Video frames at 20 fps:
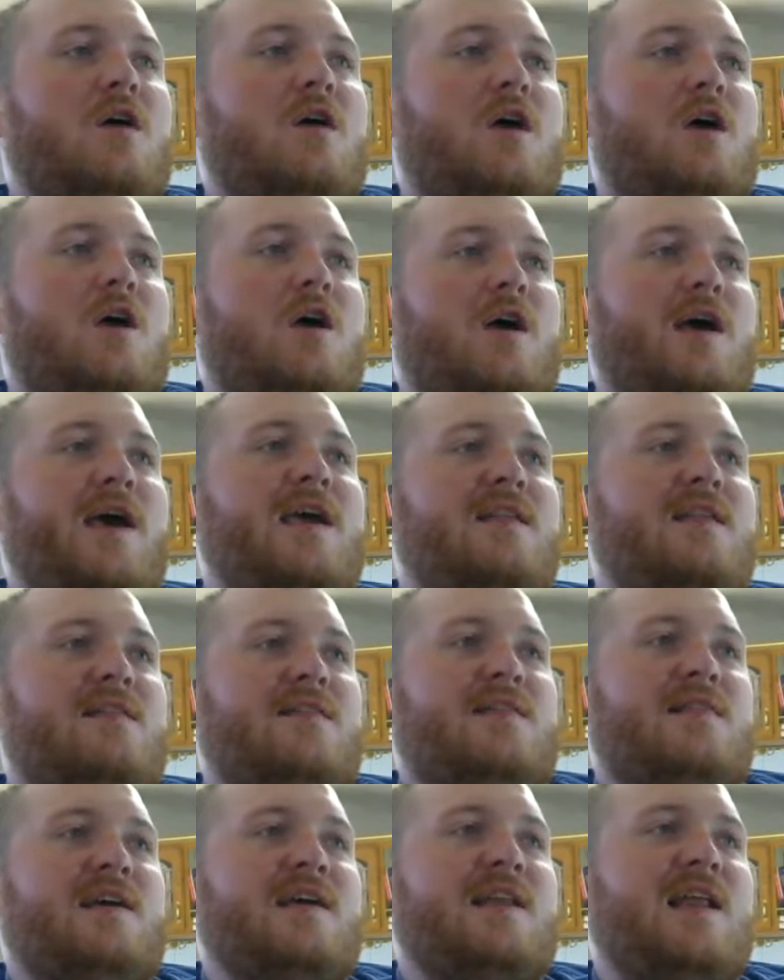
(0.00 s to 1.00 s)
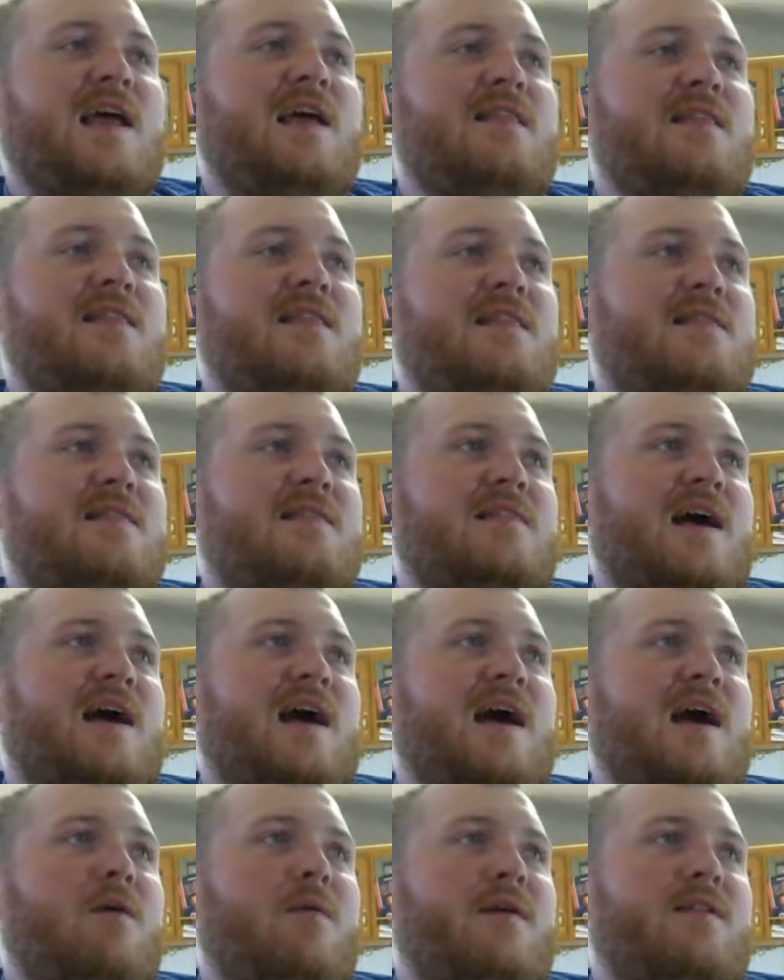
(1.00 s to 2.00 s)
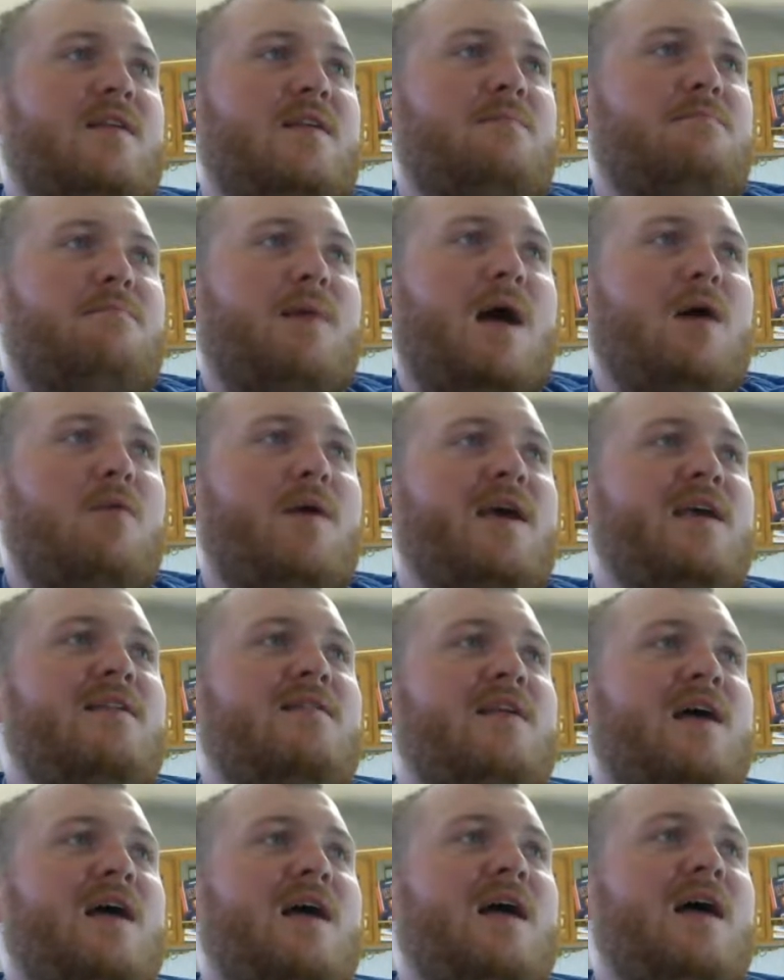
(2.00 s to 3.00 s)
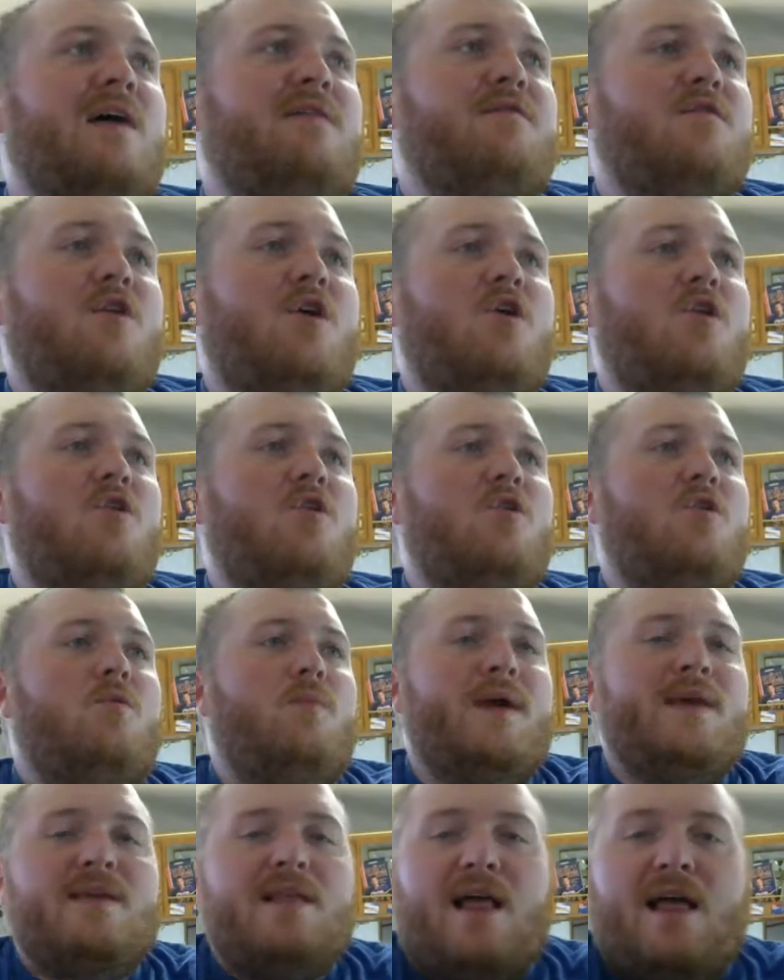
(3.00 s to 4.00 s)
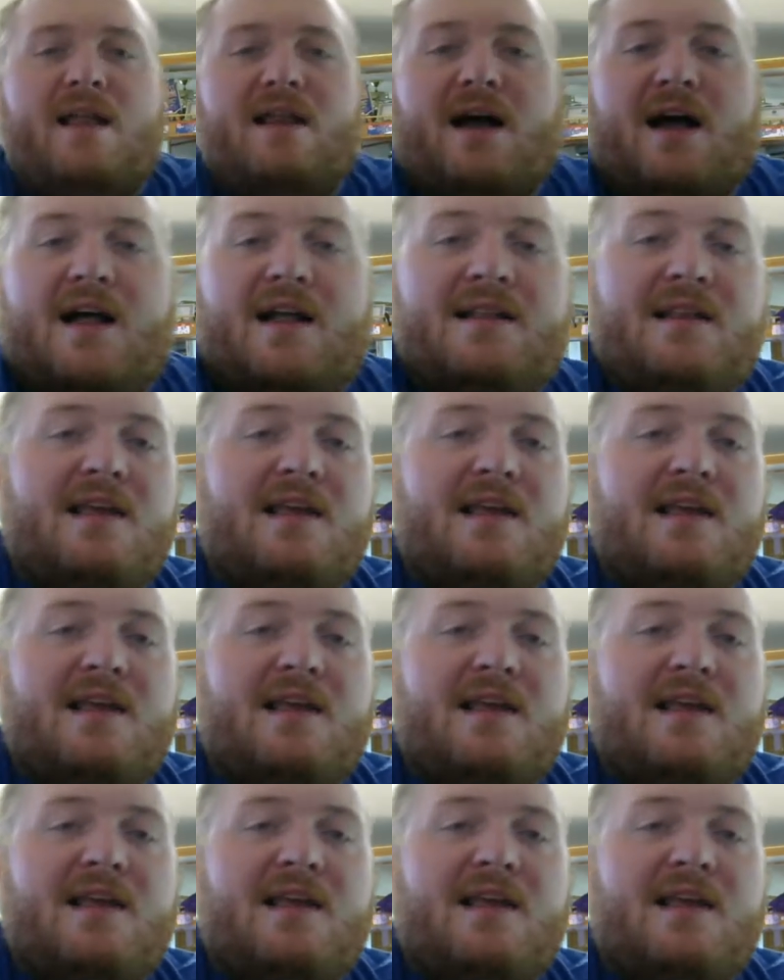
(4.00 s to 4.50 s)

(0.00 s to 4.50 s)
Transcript: Alright, look at that. The highways and byways of New England on